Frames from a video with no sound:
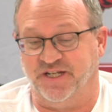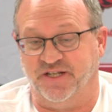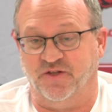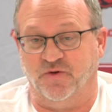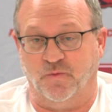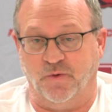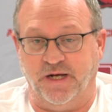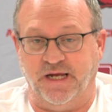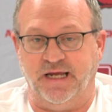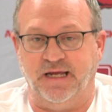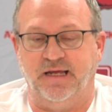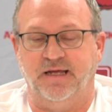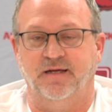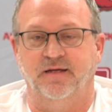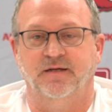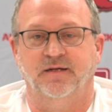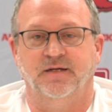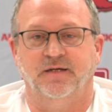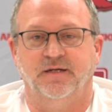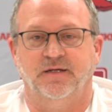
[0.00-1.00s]
in the
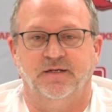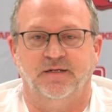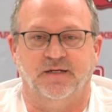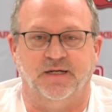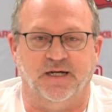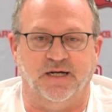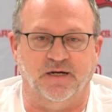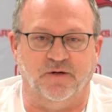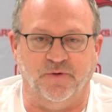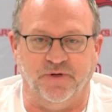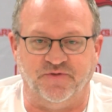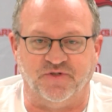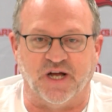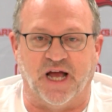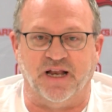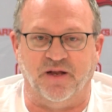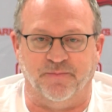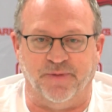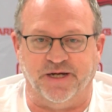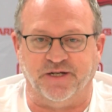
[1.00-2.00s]
week, we've
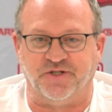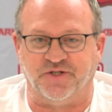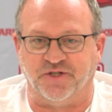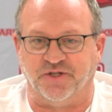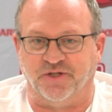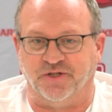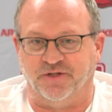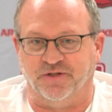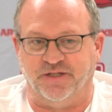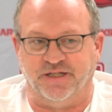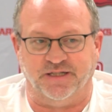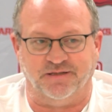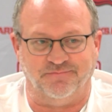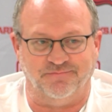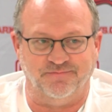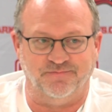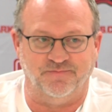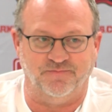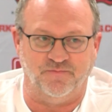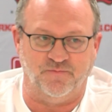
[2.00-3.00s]
tried to make sure that
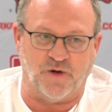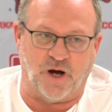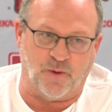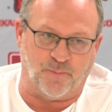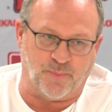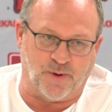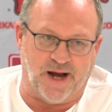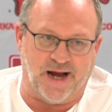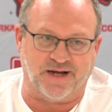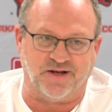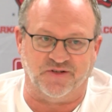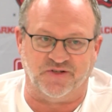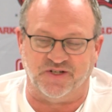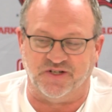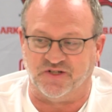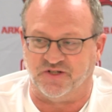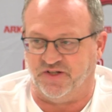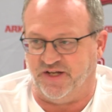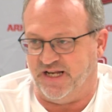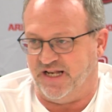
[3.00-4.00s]
our
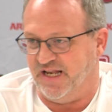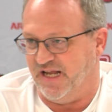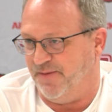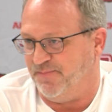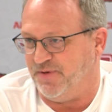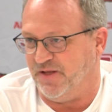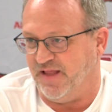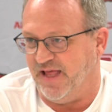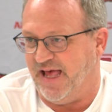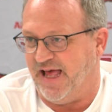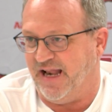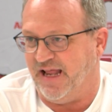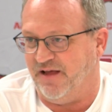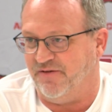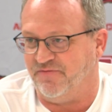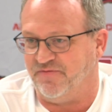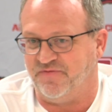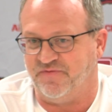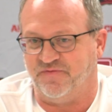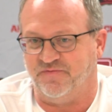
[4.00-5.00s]
practices leading up to that
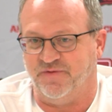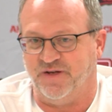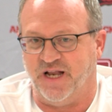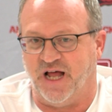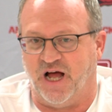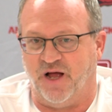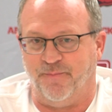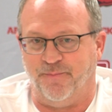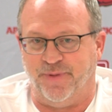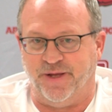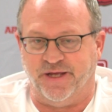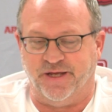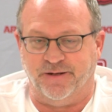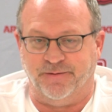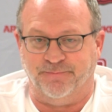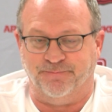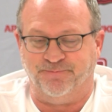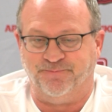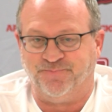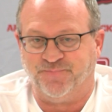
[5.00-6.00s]
have not
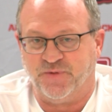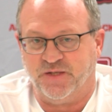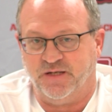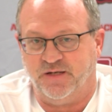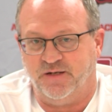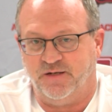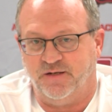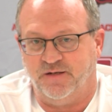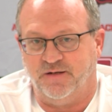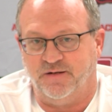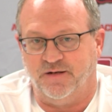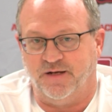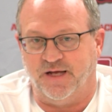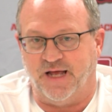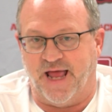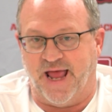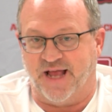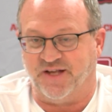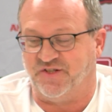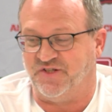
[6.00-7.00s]
been
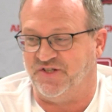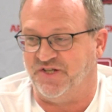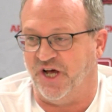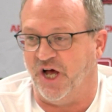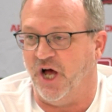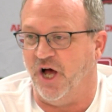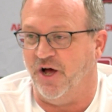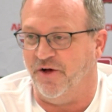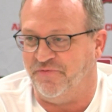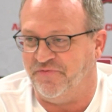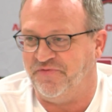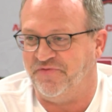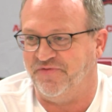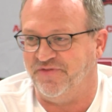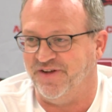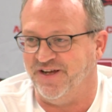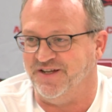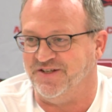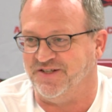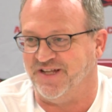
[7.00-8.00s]
as
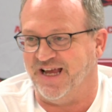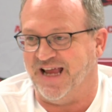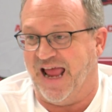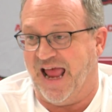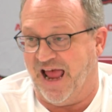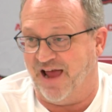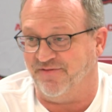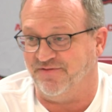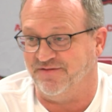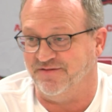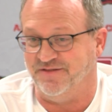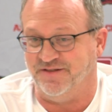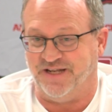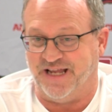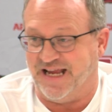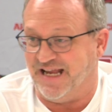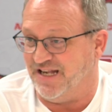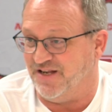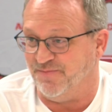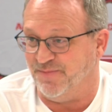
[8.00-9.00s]
tough as they
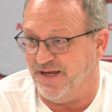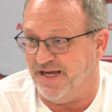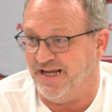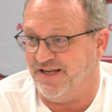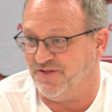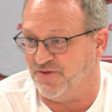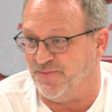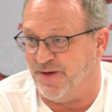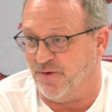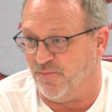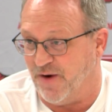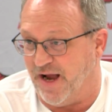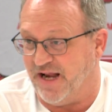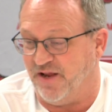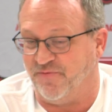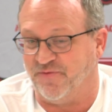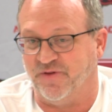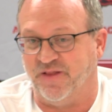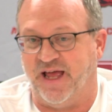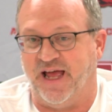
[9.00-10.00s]
need to be
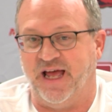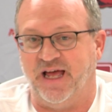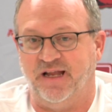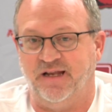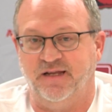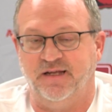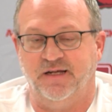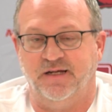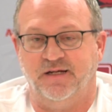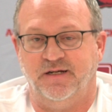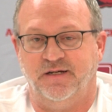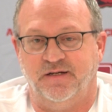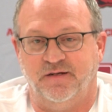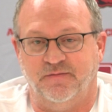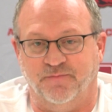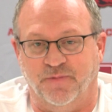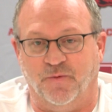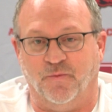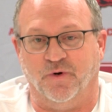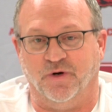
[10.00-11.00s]
ready for that.
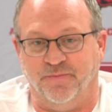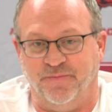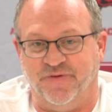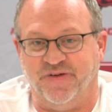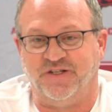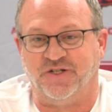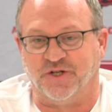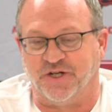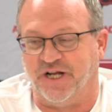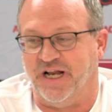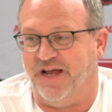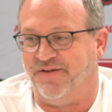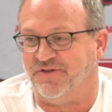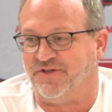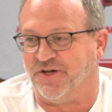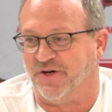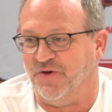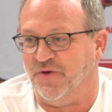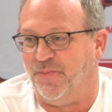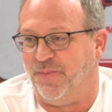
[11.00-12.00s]
But we're eventually going to have to
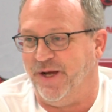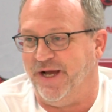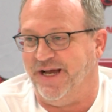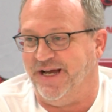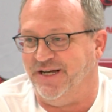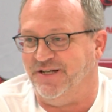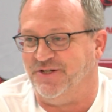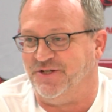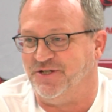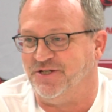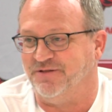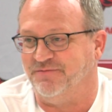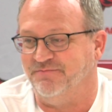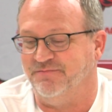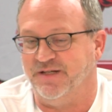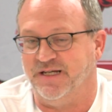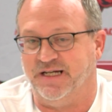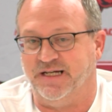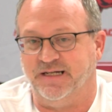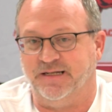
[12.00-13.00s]
turn the page
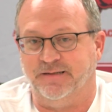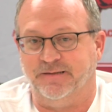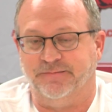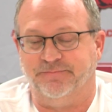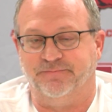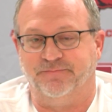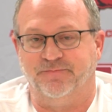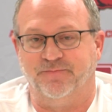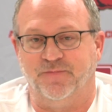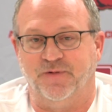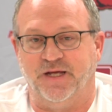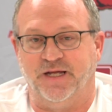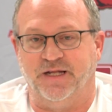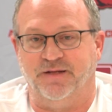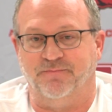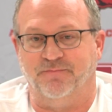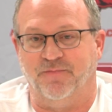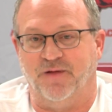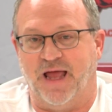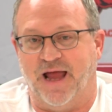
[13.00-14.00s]

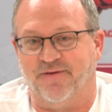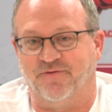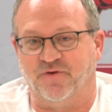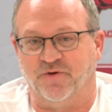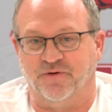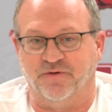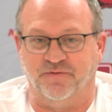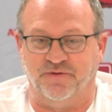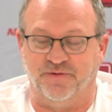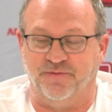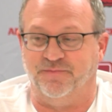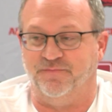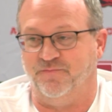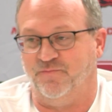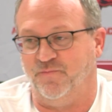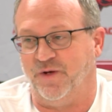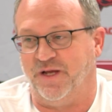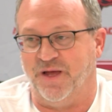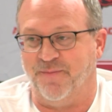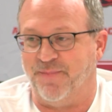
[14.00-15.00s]
and after
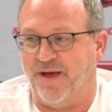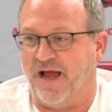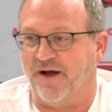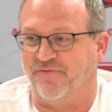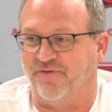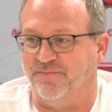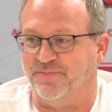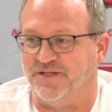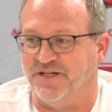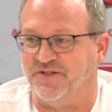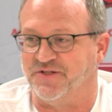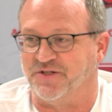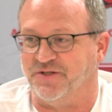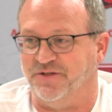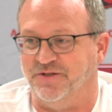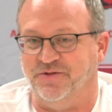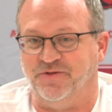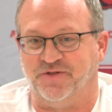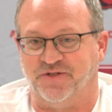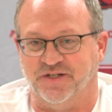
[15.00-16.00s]
we get back from
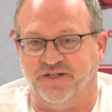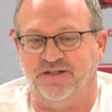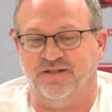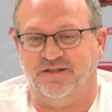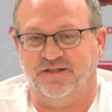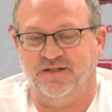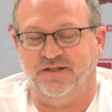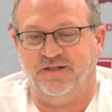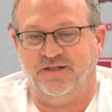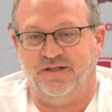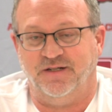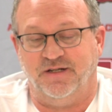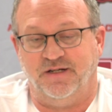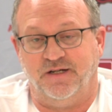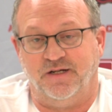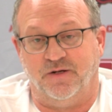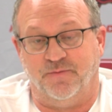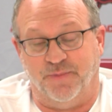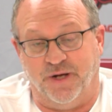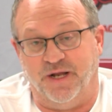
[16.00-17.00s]
Tuscaloosa.
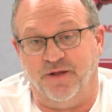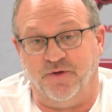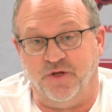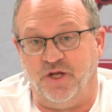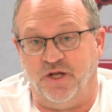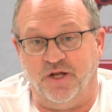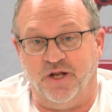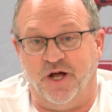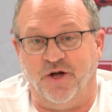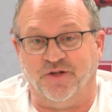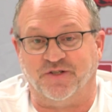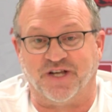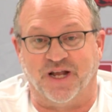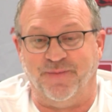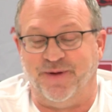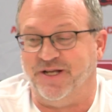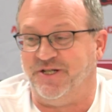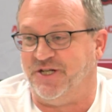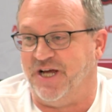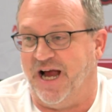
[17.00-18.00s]
But, you know, it's going
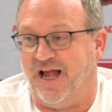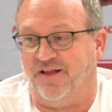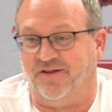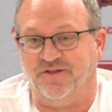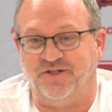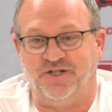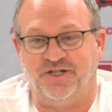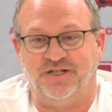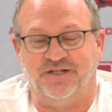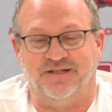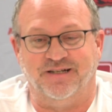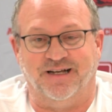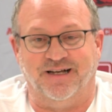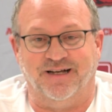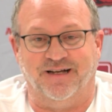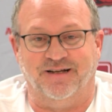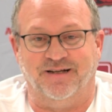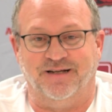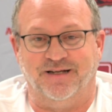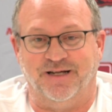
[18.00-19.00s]
to be a challenge.
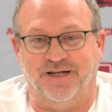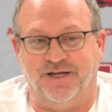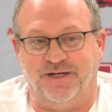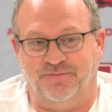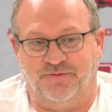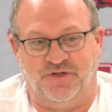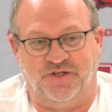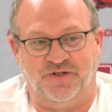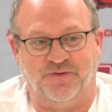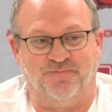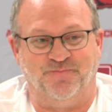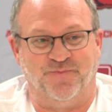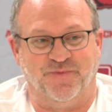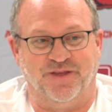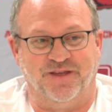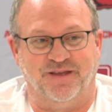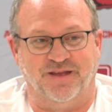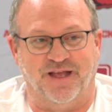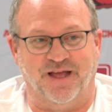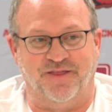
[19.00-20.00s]

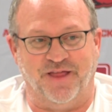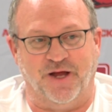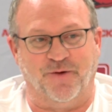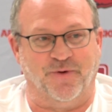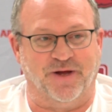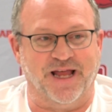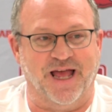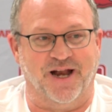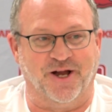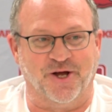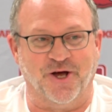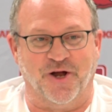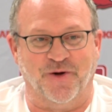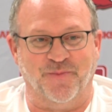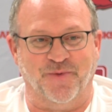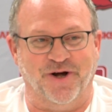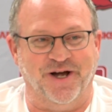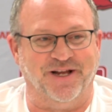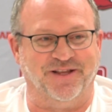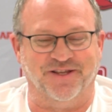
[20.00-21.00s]
I think we kind of caught a
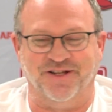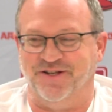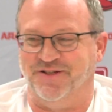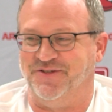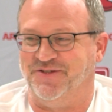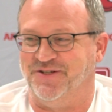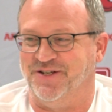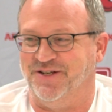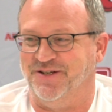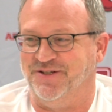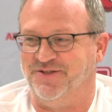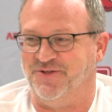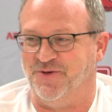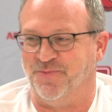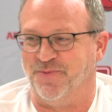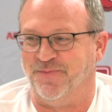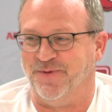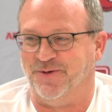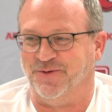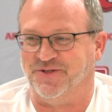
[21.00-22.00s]
break that it's
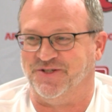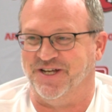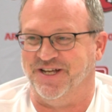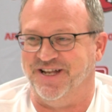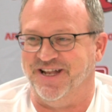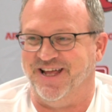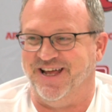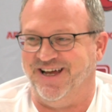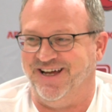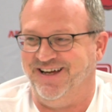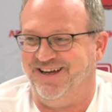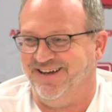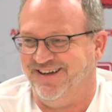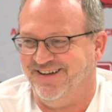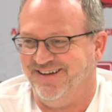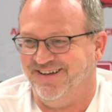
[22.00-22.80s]
Super Bowl Sunday